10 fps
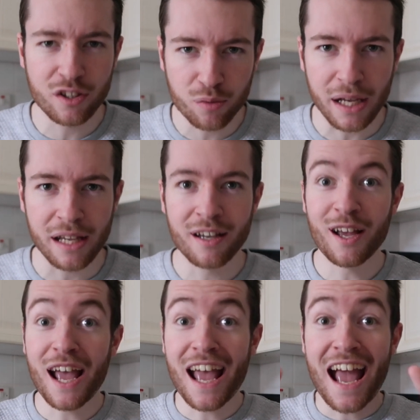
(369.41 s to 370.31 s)
to eat.
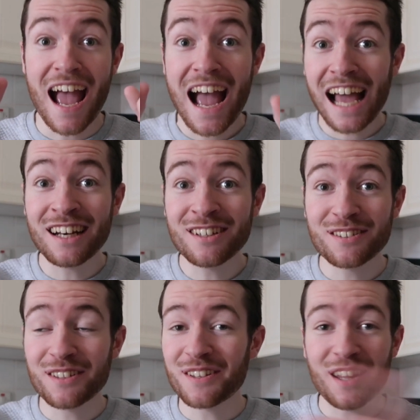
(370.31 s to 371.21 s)
And
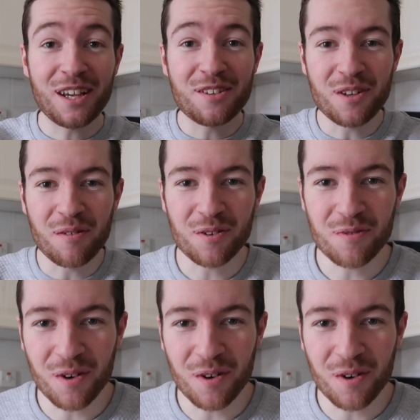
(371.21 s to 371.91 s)
thank you so much for